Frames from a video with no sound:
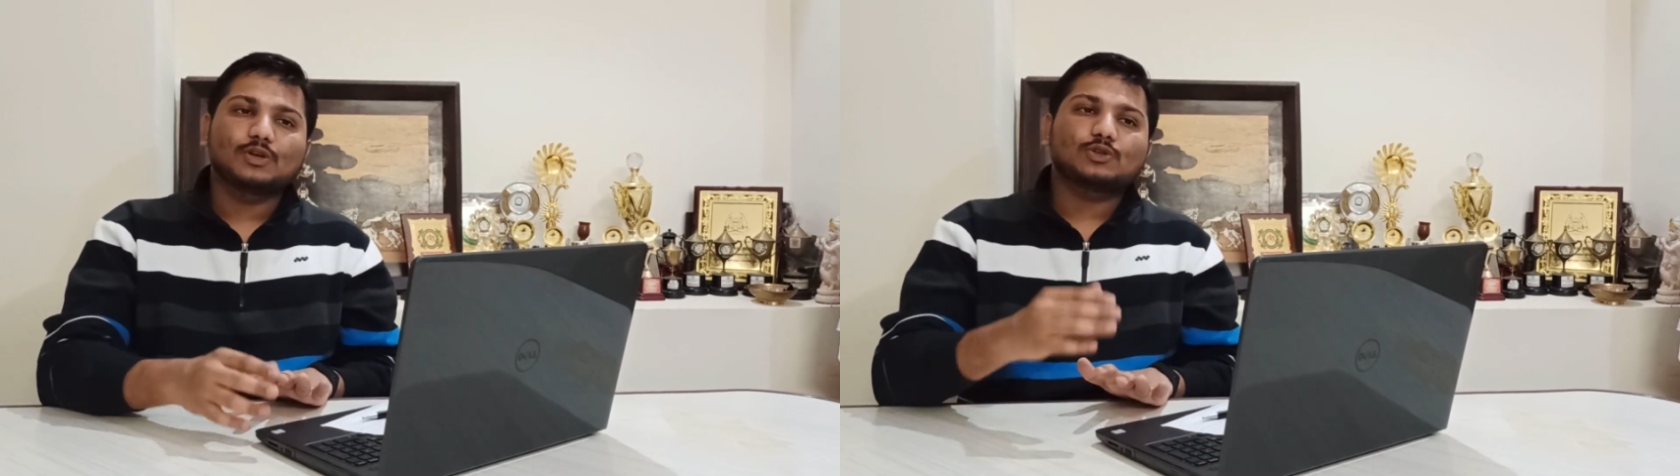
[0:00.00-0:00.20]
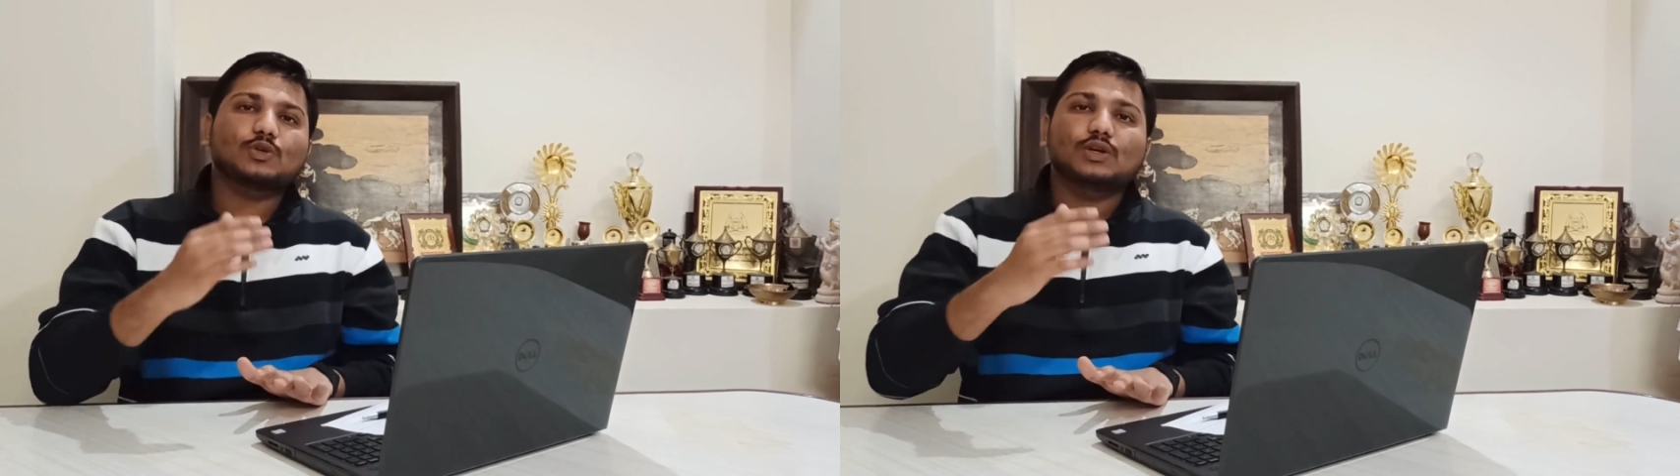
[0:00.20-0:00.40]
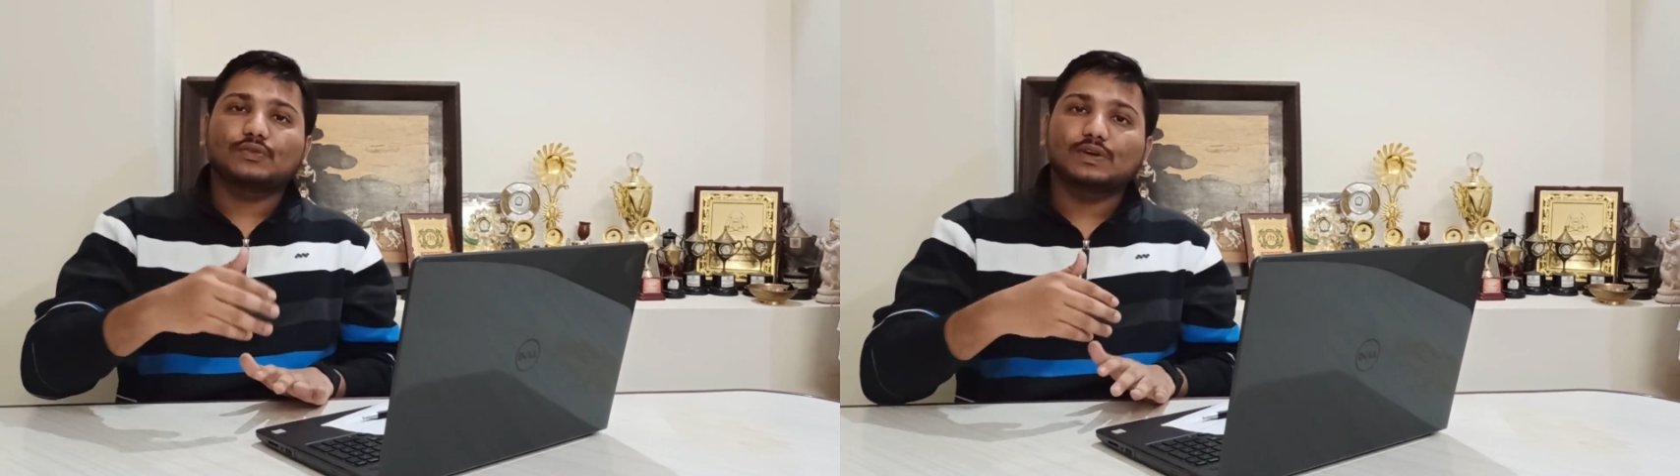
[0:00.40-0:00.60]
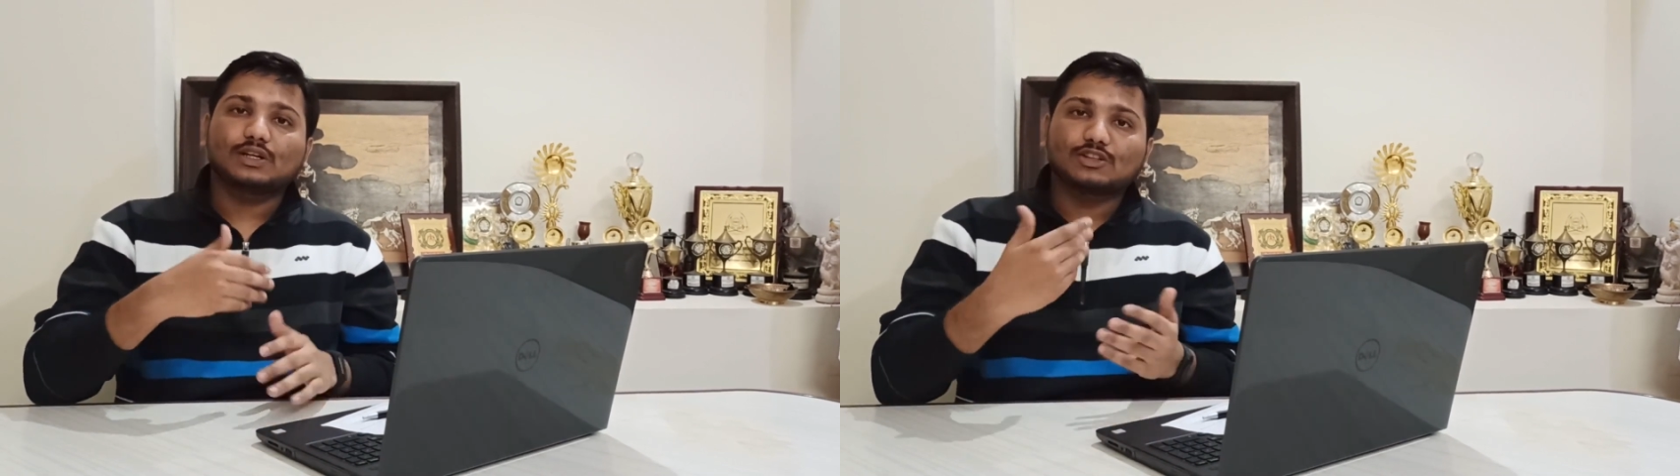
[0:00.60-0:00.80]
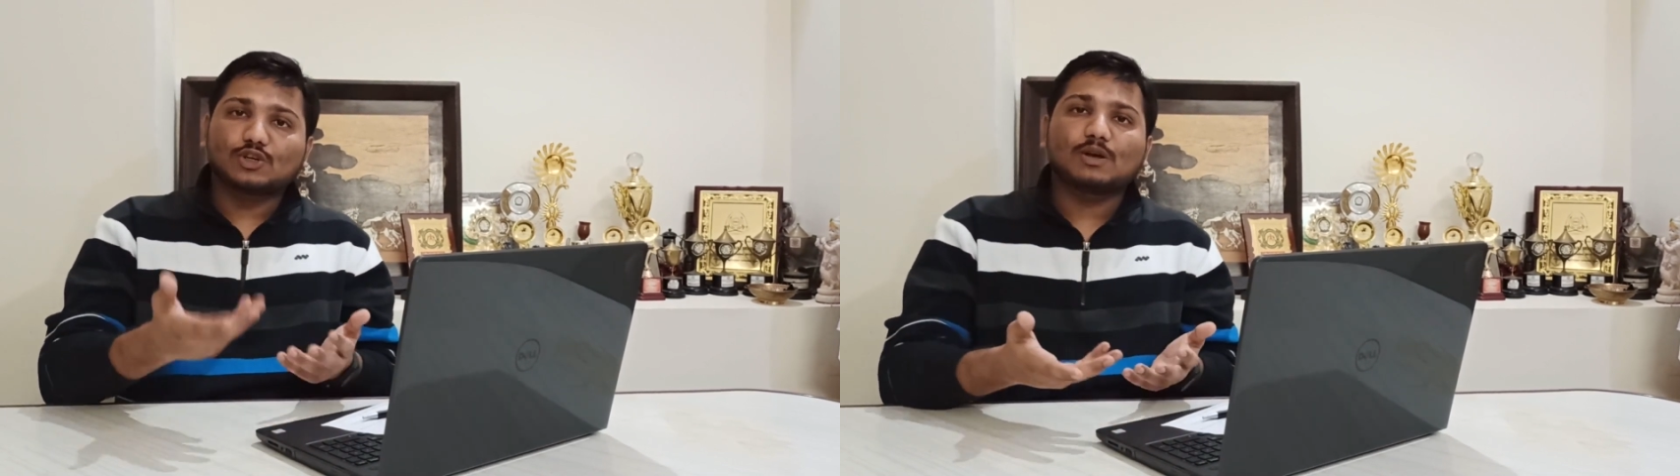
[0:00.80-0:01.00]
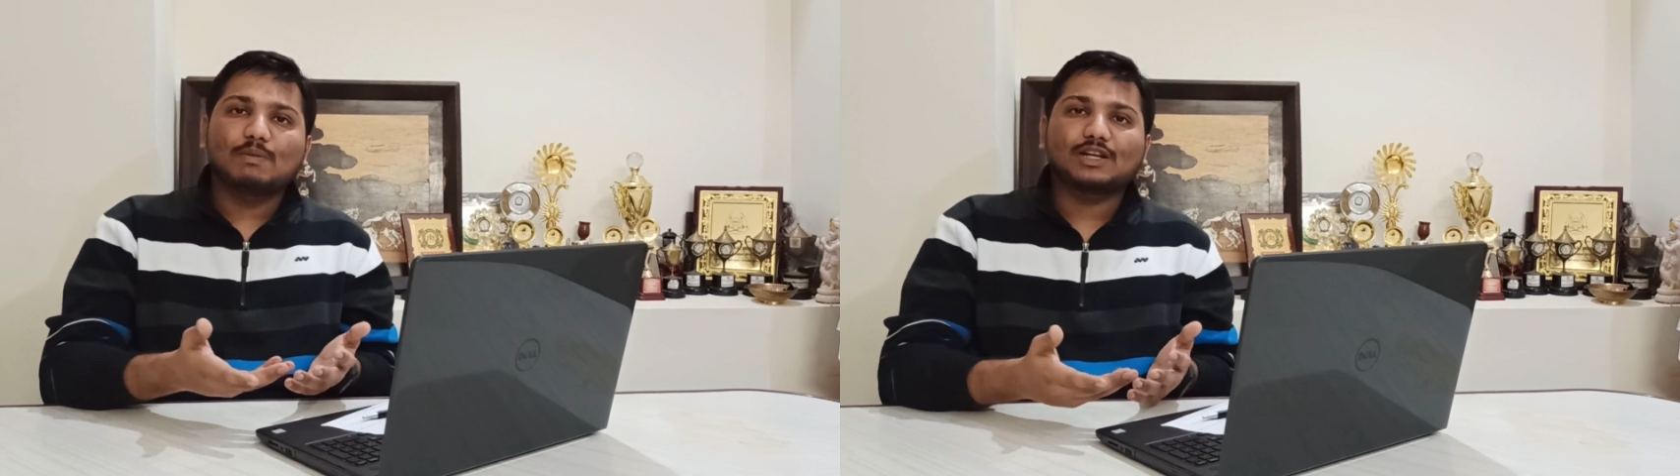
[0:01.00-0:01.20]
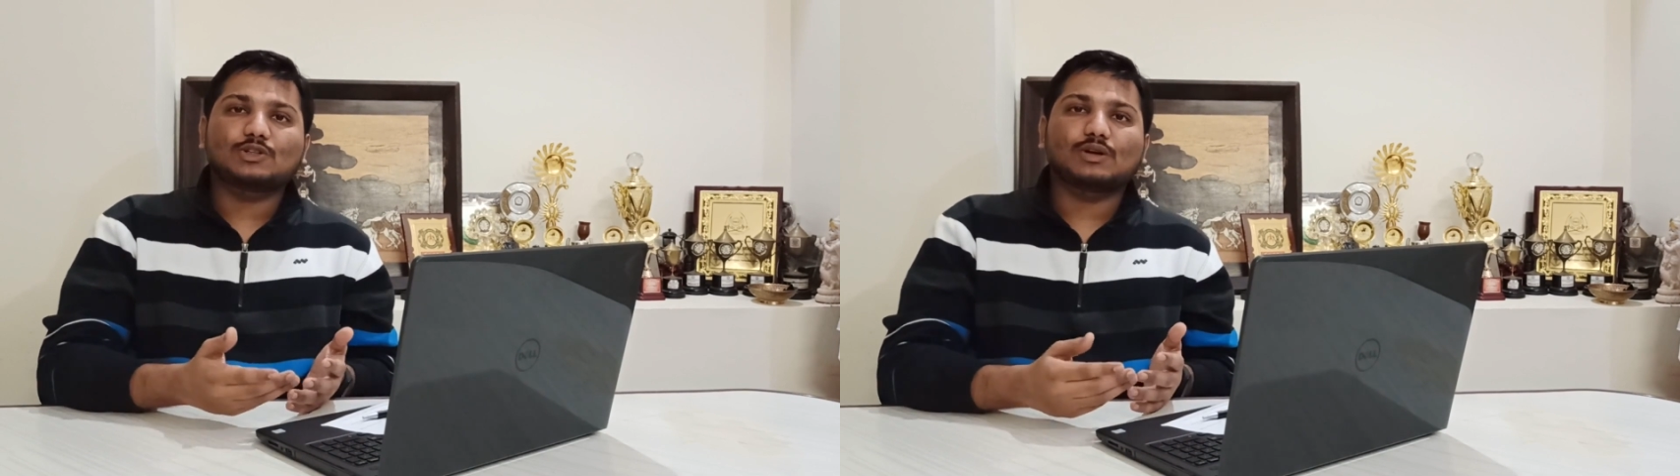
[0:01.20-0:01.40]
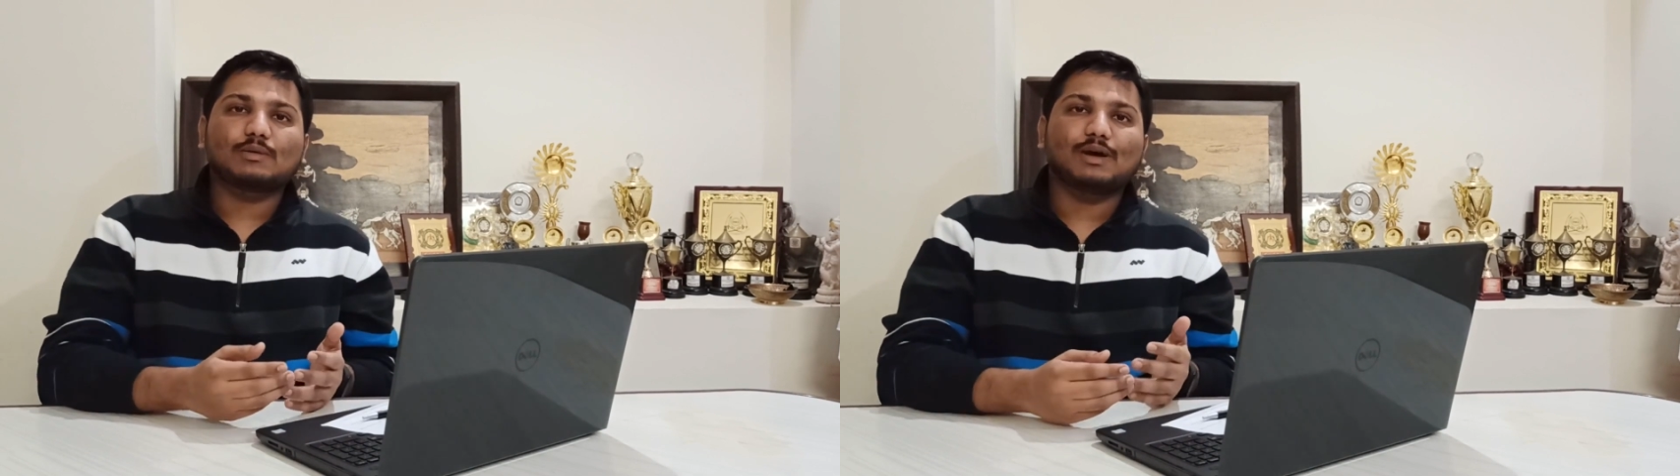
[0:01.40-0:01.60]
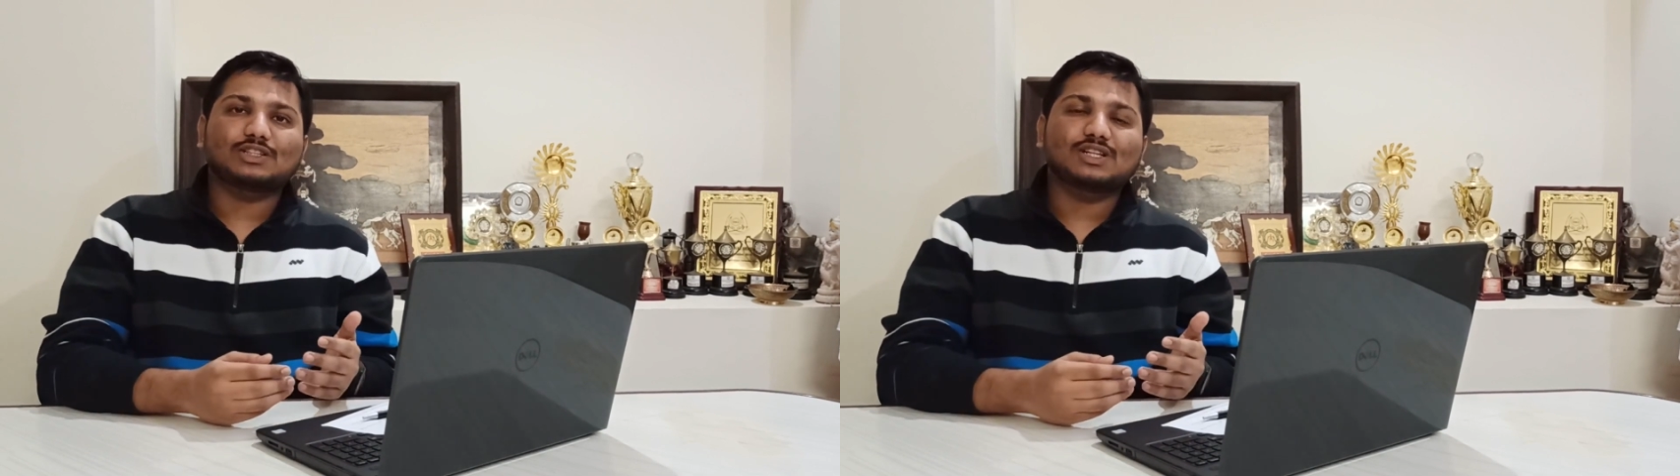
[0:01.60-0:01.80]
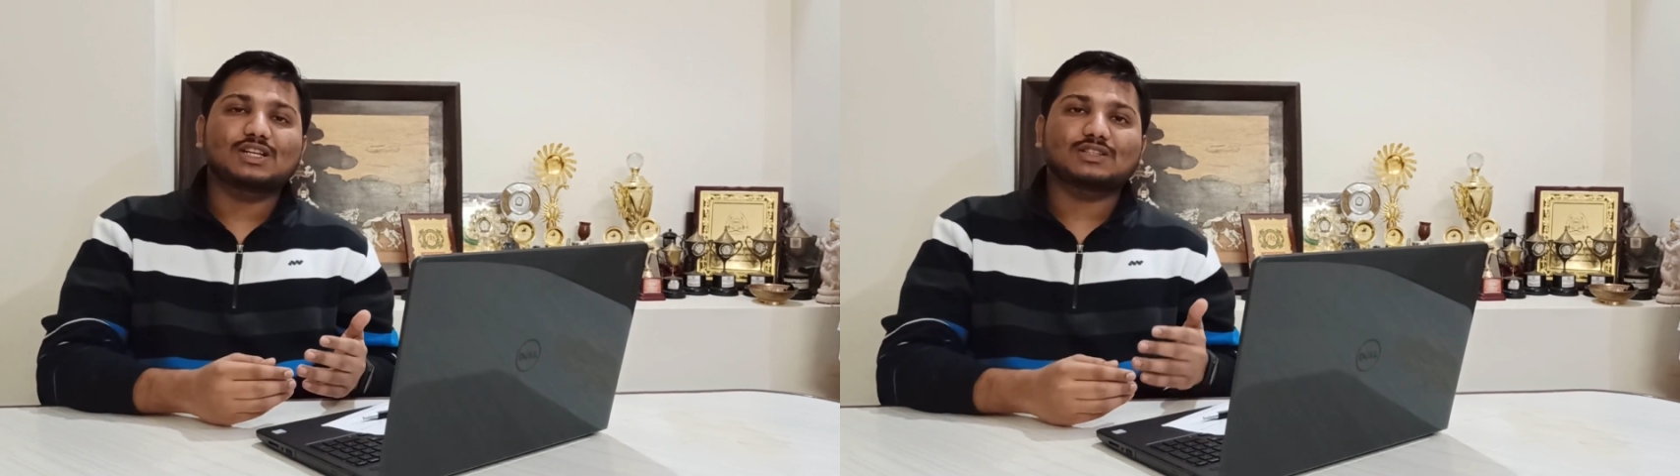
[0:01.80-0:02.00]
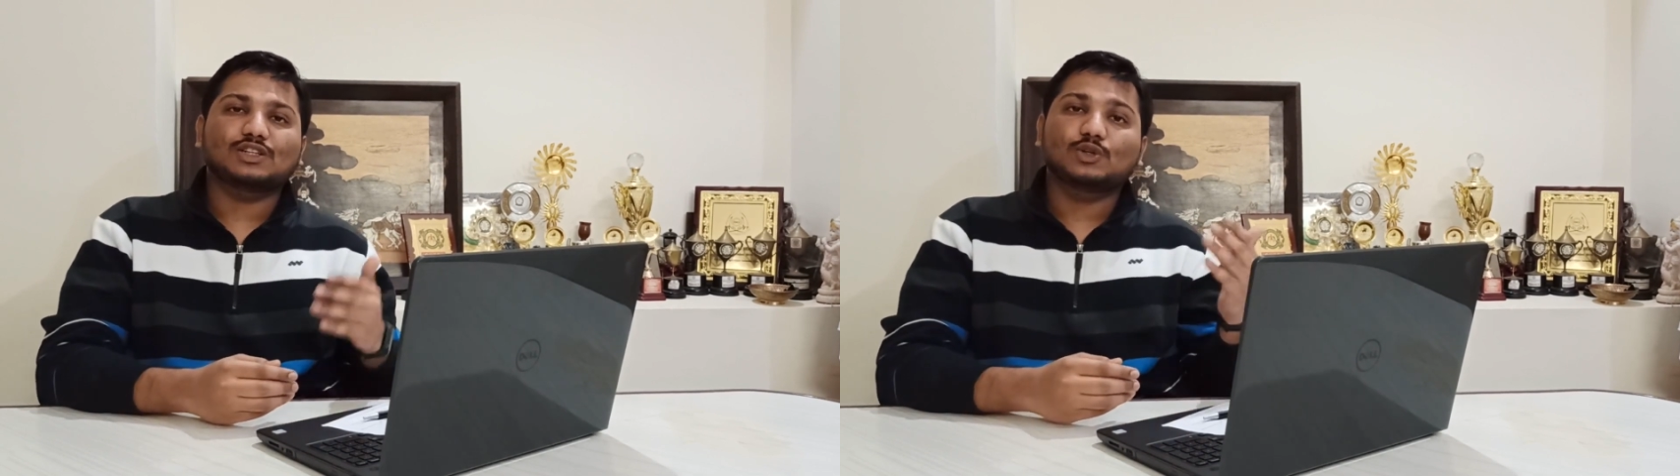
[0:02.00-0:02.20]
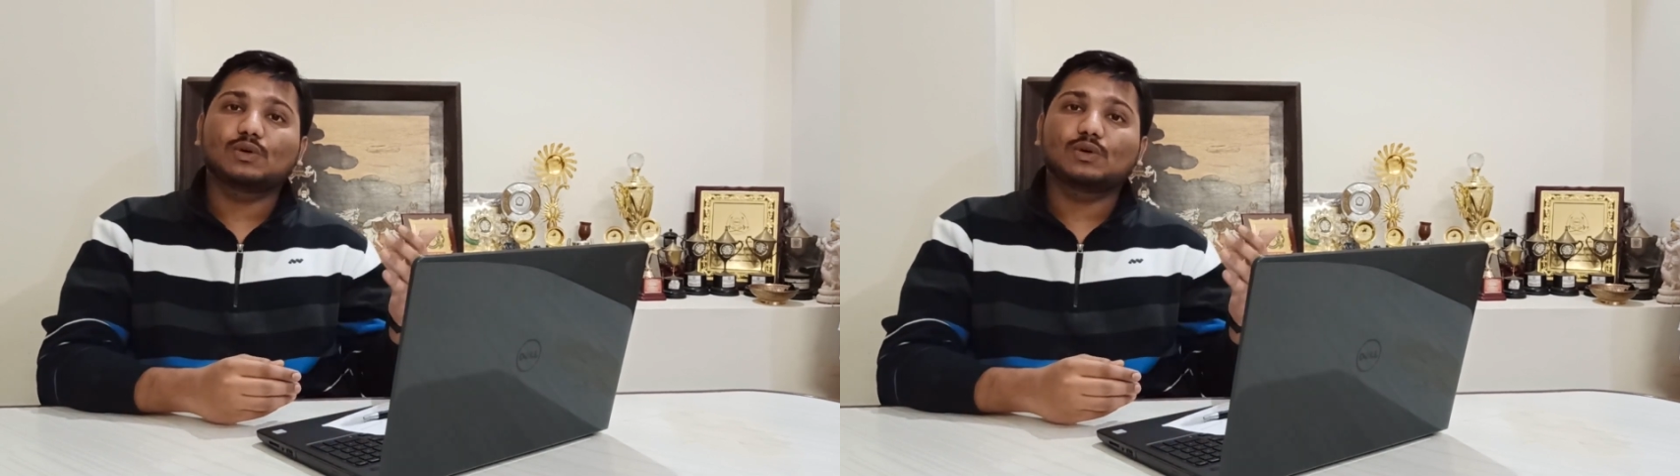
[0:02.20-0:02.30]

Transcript: So if it does not match your imagination,